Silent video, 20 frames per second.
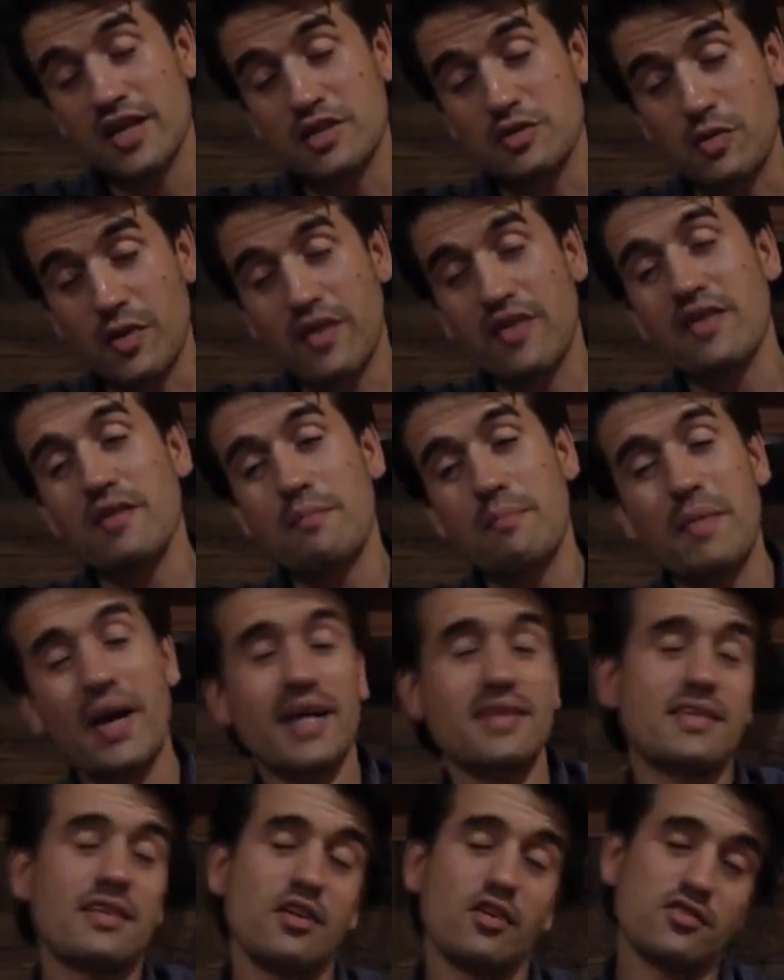with
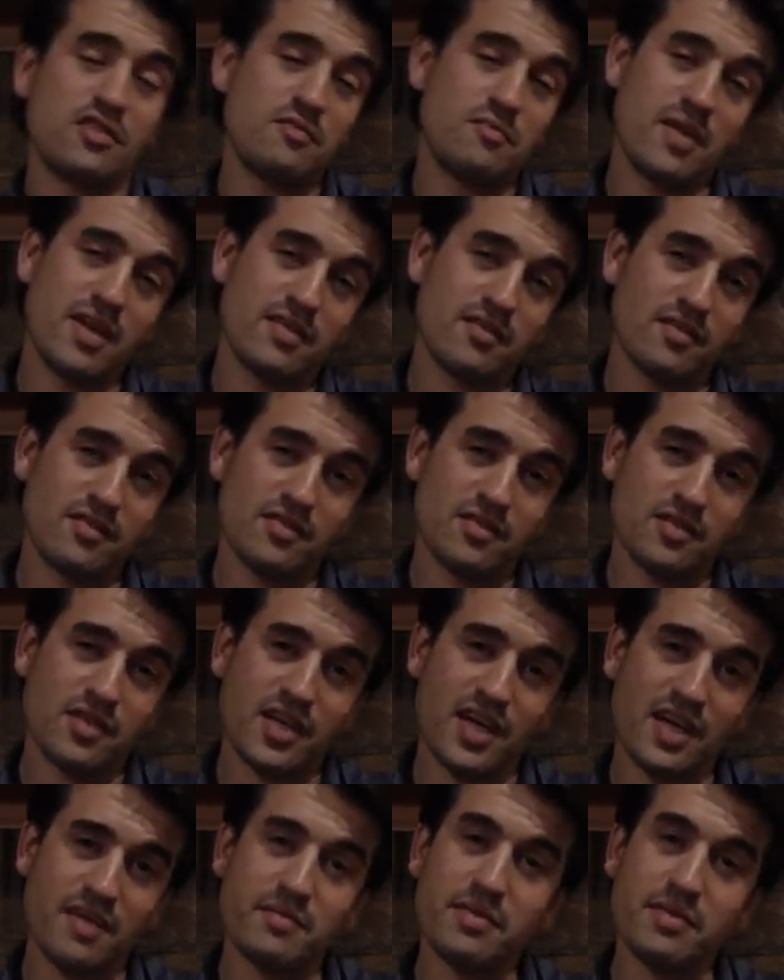Martinotti method, okay?